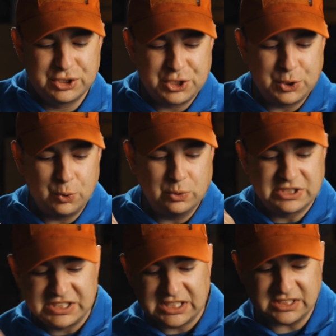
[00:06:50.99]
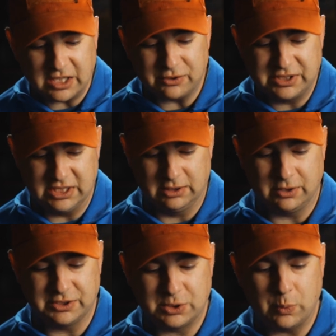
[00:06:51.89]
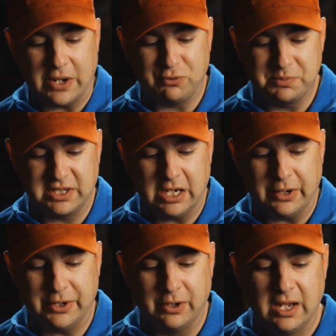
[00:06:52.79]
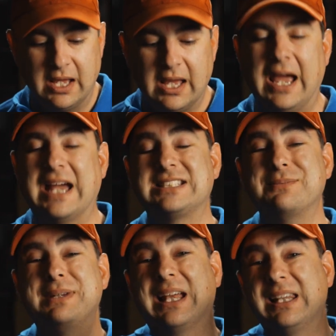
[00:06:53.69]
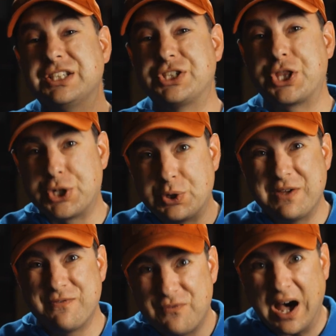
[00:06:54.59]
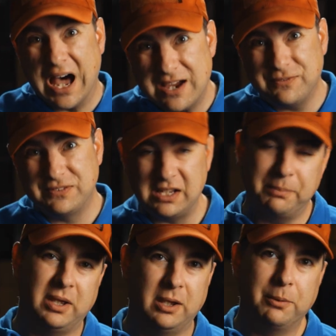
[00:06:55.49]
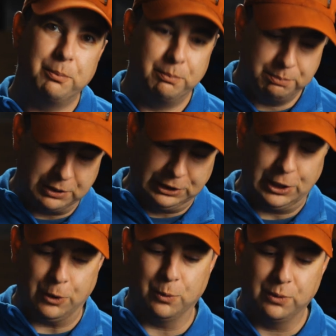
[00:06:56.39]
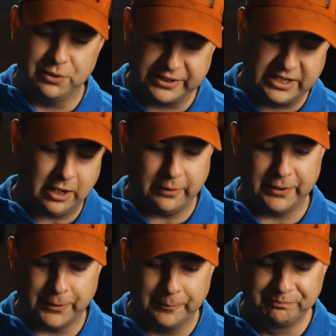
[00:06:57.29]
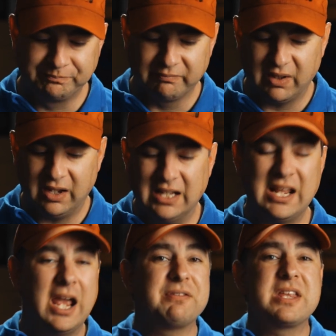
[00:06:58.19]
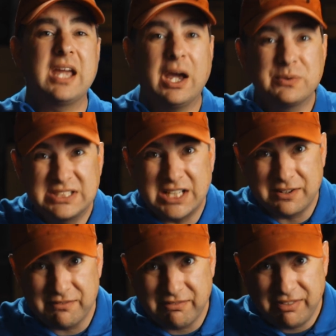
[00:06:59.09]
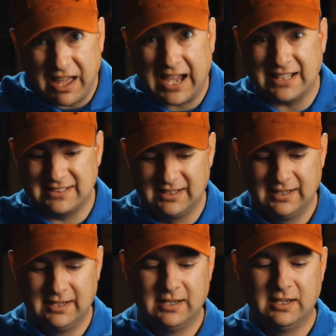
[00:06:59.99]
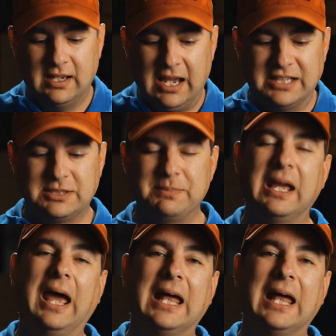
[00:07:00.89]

to 600 kilohertz away from the carrier has to be at least 35 dB below the carrier. And everything outside of that has to be